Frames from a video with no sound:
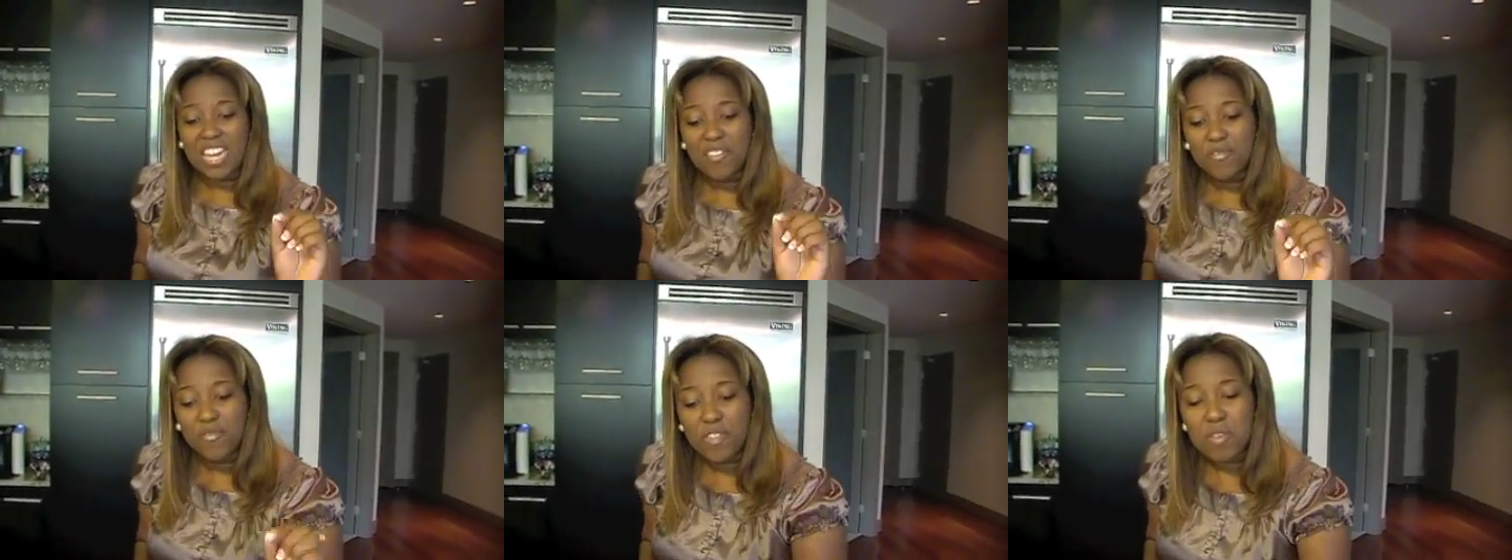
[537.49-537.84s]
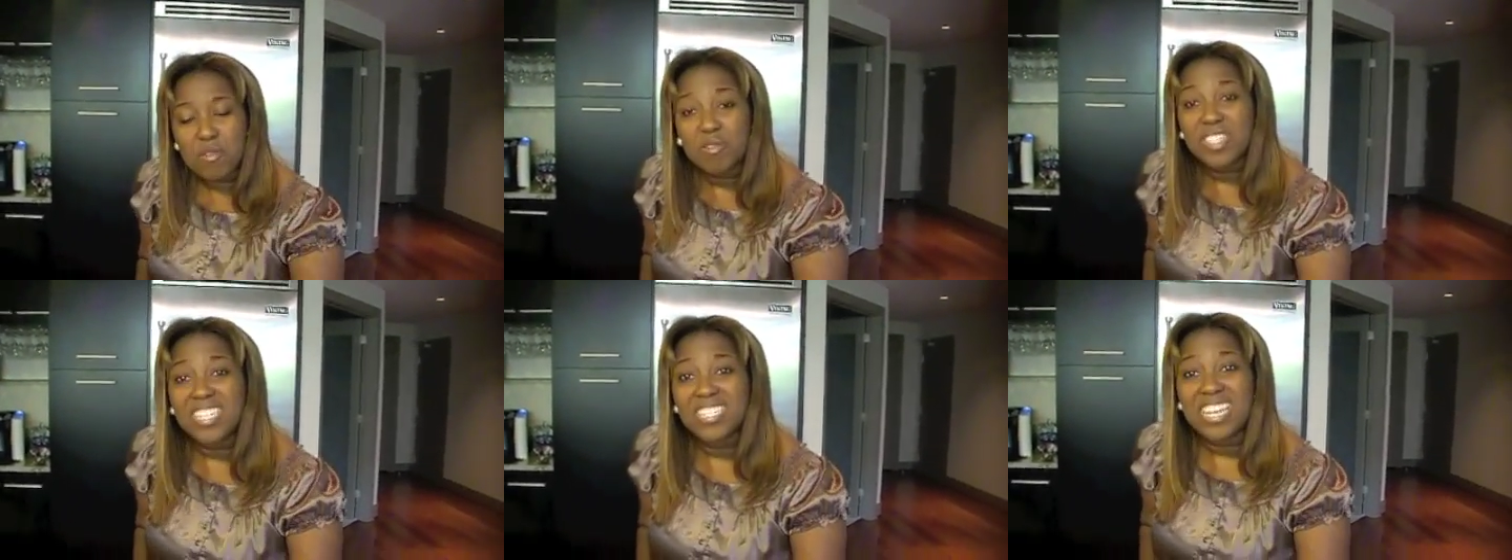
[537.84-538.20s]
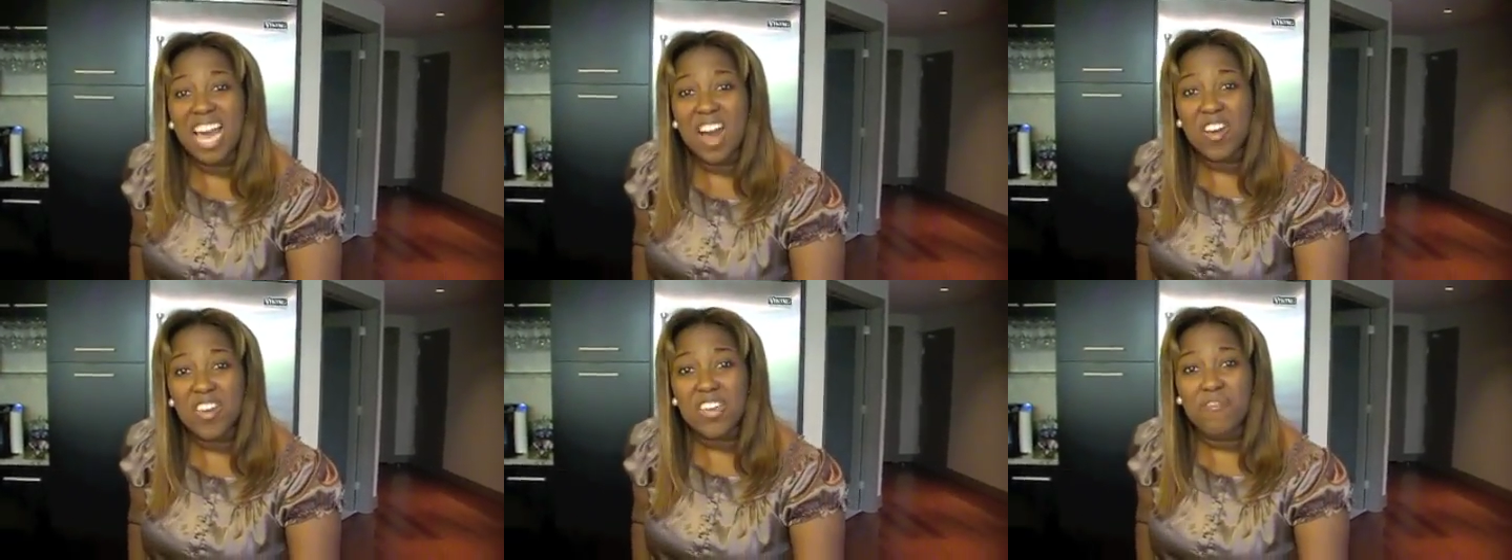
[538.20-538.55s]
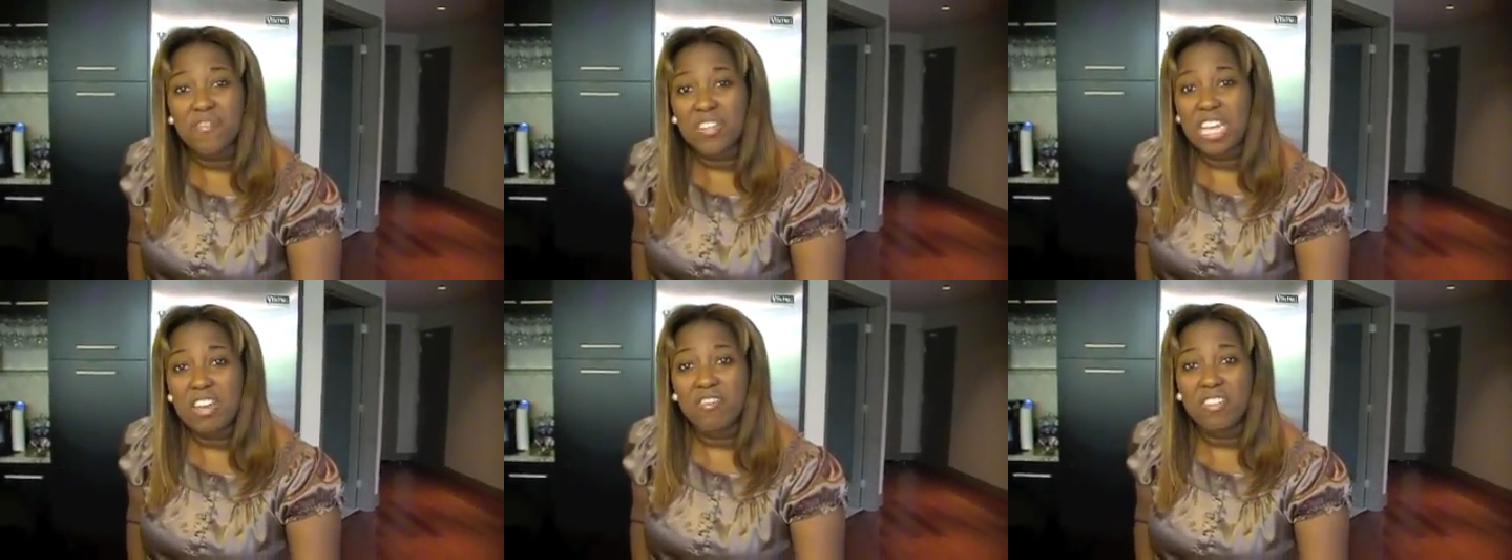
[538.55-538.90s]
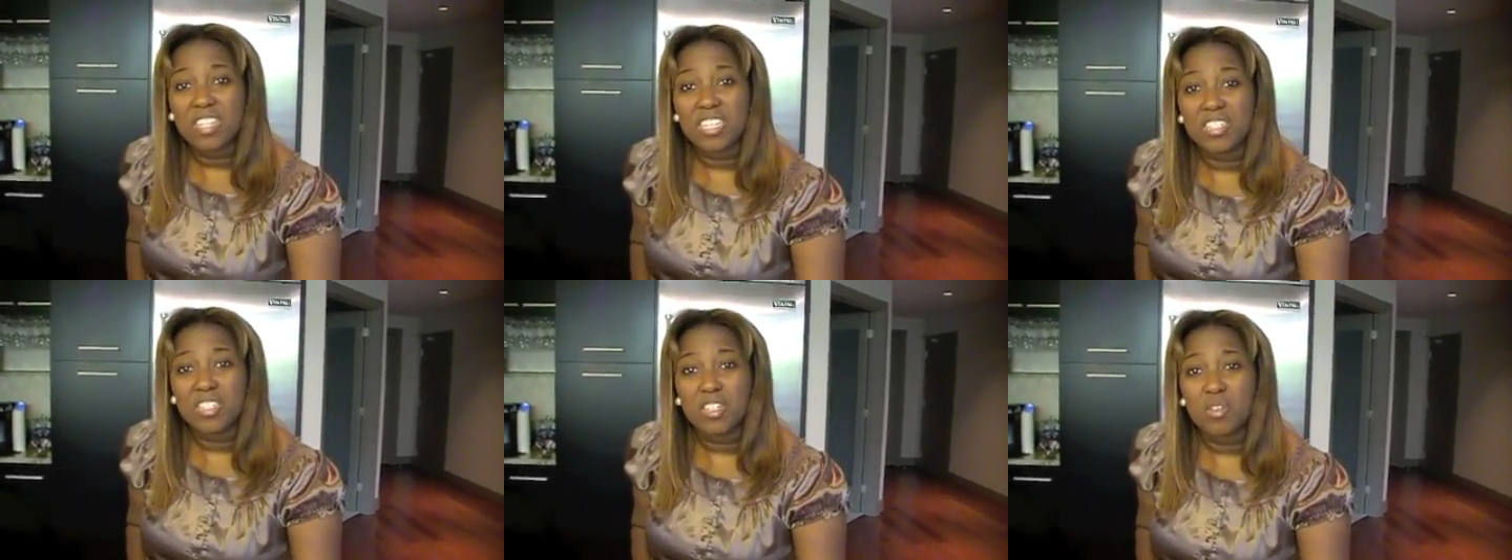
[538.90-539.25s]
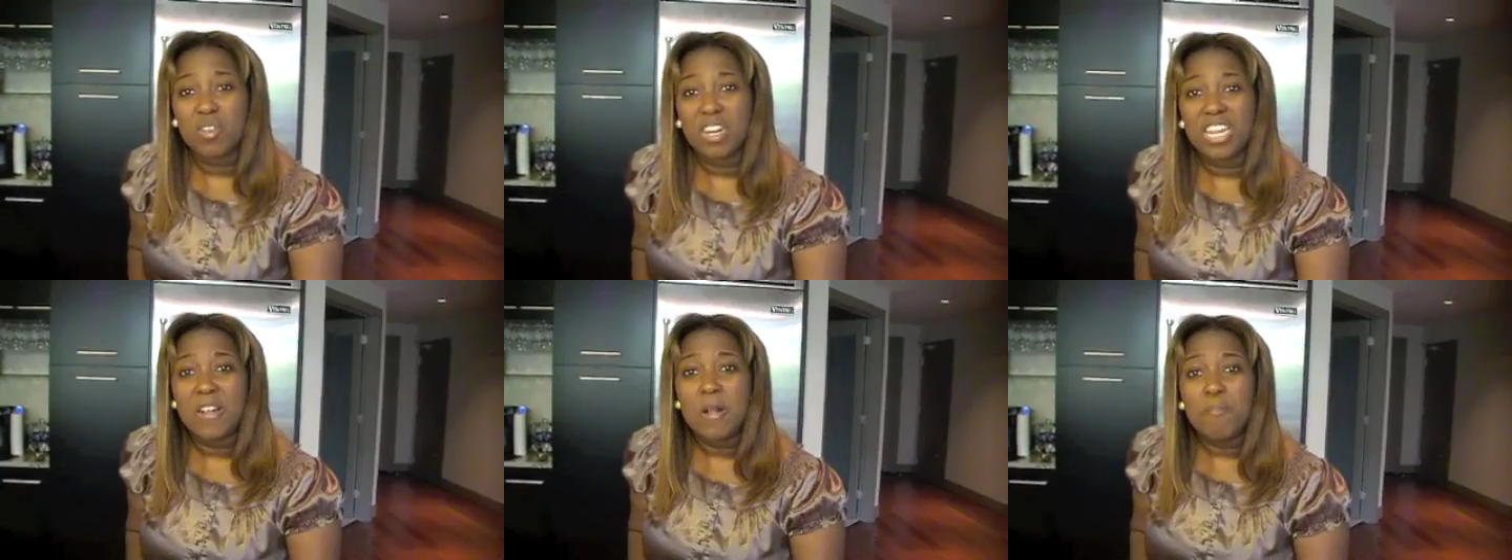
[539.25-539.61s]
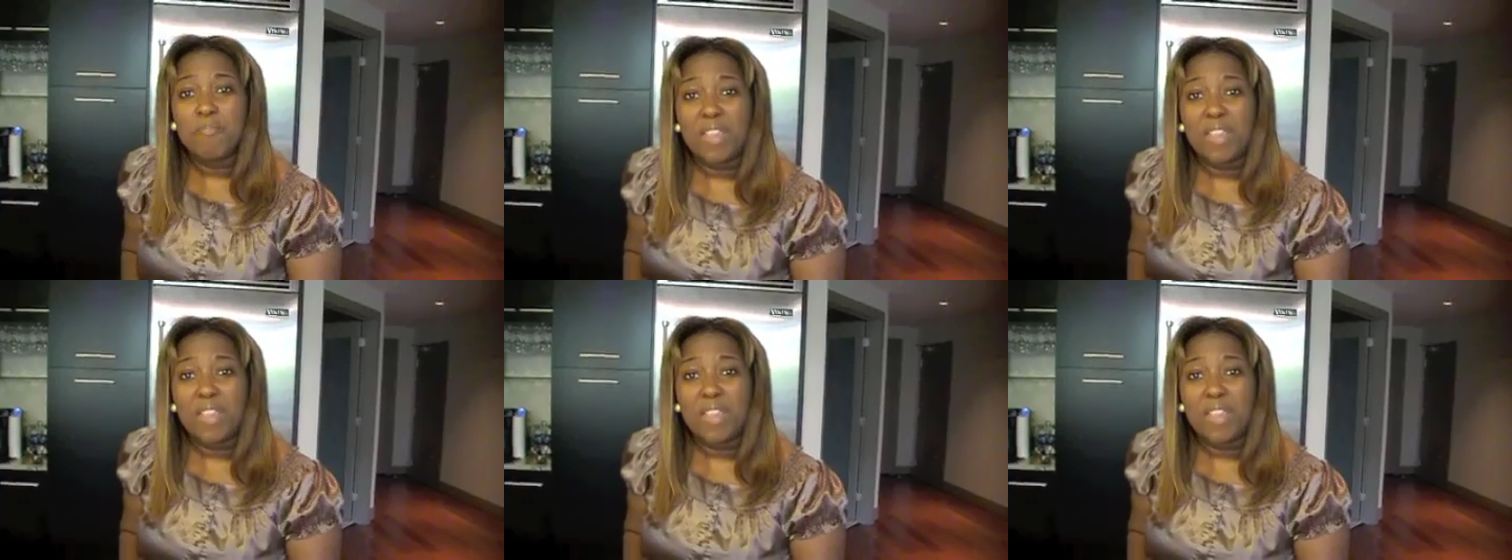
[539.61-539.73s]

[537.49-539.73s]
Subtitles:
infused Italian flavors into it,